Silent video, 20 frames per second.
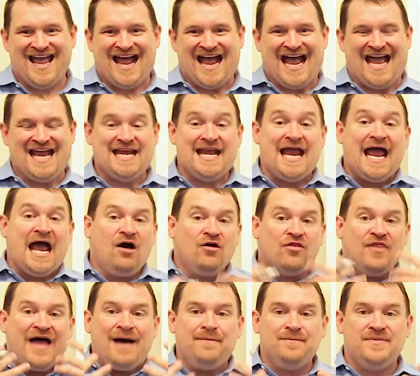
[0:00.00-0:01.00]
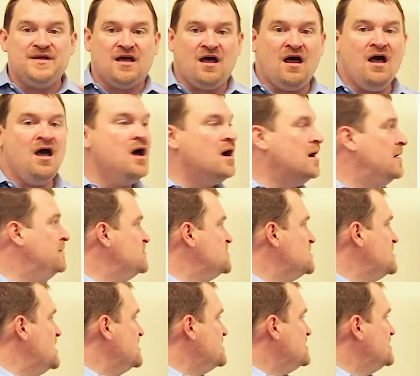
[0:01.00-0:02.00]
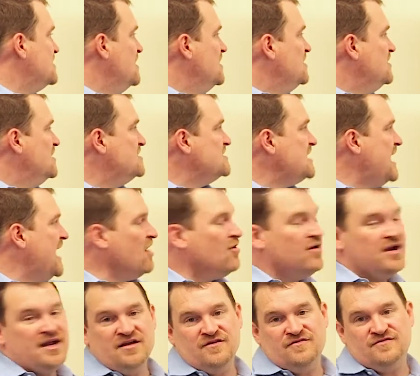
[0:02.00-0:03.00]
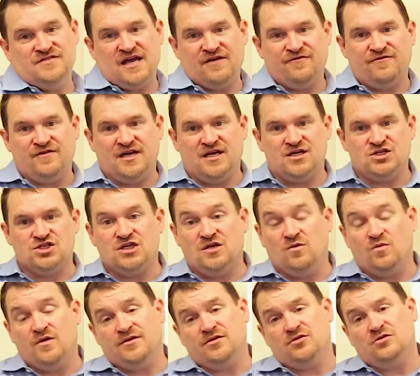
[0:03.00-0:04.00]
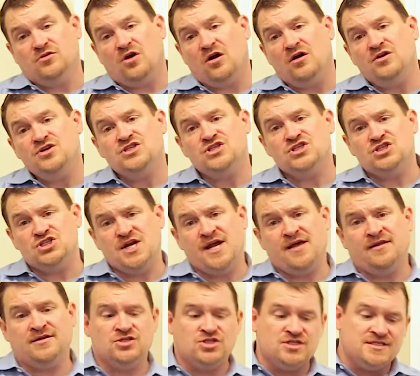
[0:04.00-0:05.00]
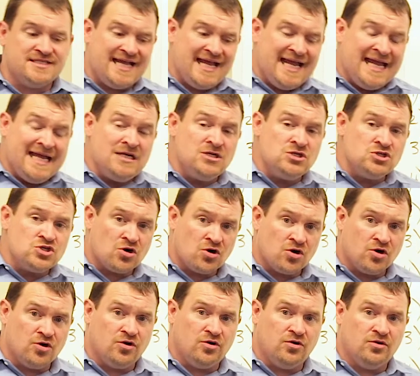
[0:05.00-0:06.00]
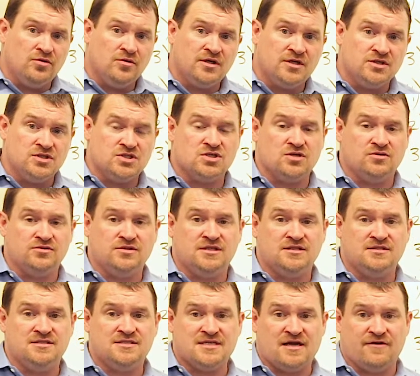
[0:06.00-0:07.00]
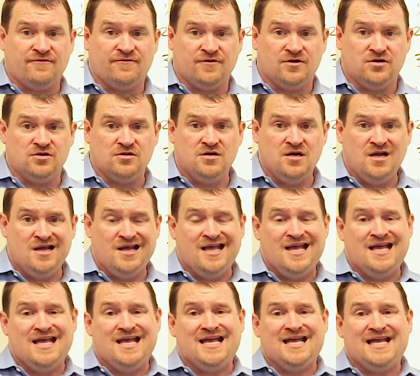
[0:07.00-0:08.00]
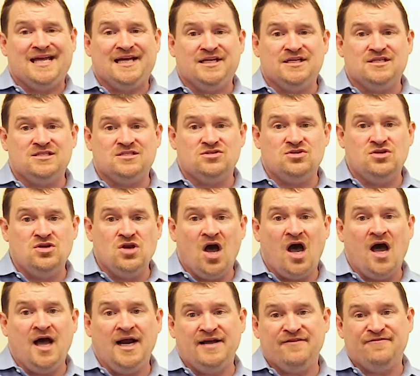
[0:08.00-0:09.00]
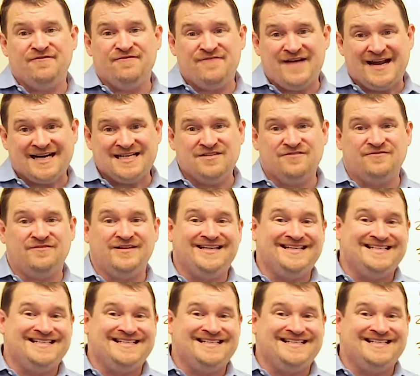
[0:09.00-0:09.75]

And now that becomes this area of definition. One of the largest challenges internal consultants suffer is not effectively